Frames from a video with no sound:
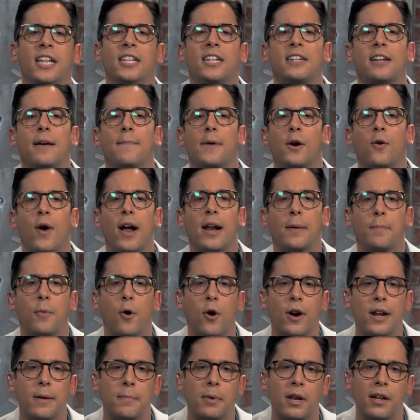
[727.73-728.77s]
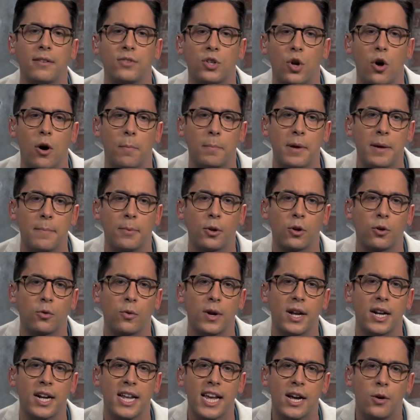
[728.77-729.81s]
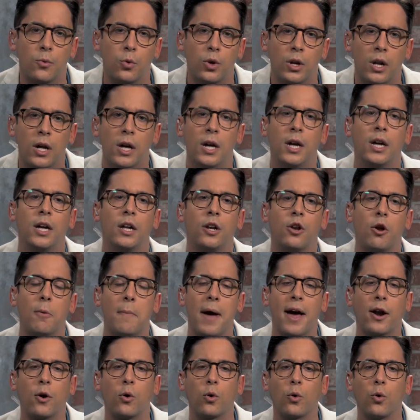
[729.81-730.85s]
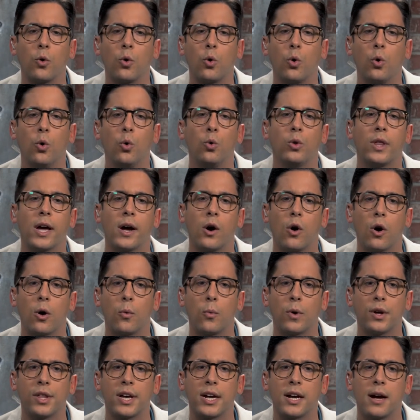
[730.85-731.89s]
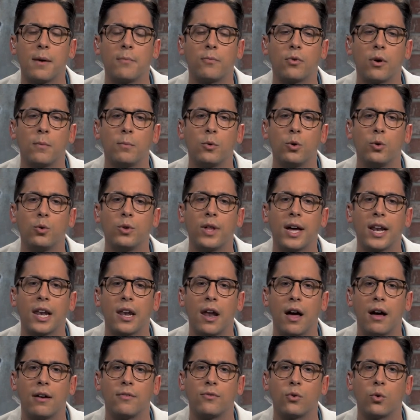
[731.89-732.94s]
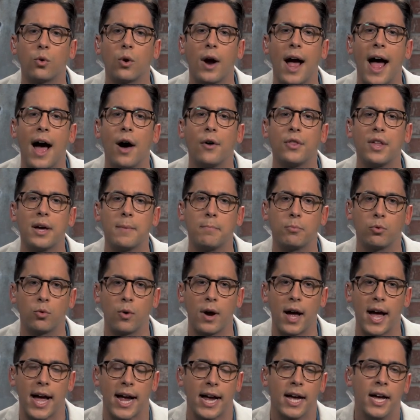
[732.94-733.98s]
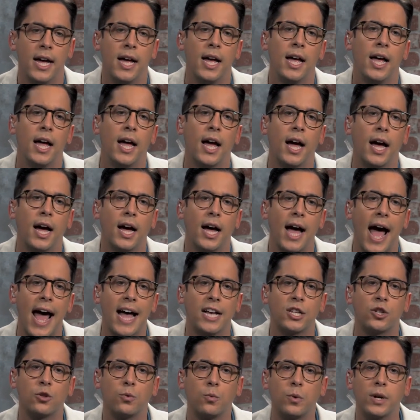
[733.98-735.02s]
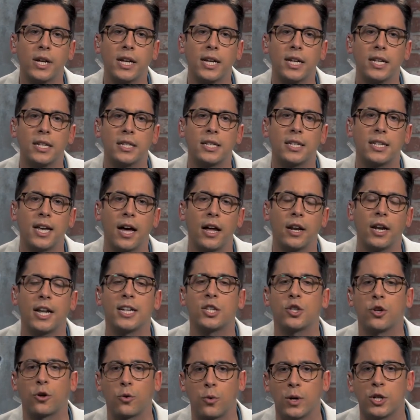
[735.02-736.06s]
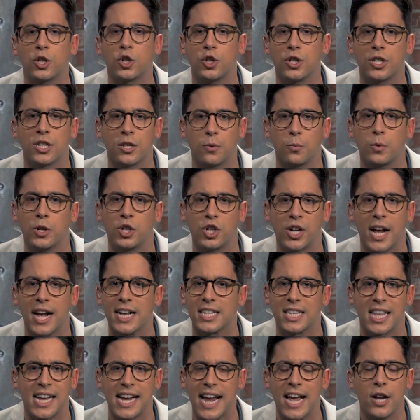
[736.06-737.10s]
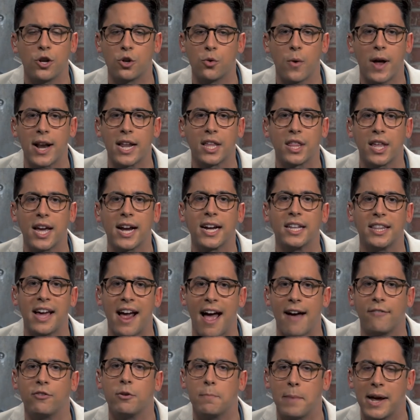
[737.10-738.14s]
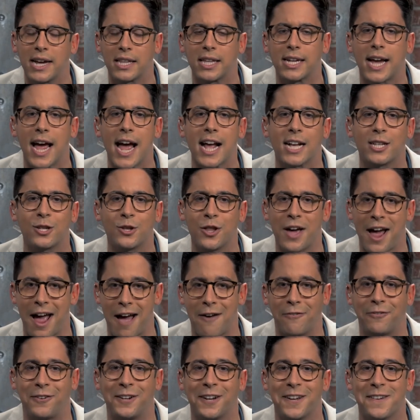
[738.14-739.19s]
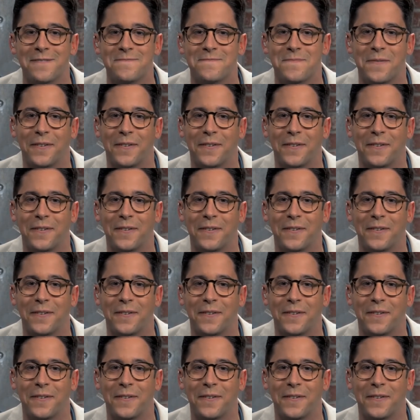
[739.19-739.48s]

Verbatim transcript: The Democratic Party believes that all people are created equal, no matter who they are, where they come from, who they love, or how they pray uh, as we, unless they're Christians, in which case they can't do anything and they have to bake the cakes and they have to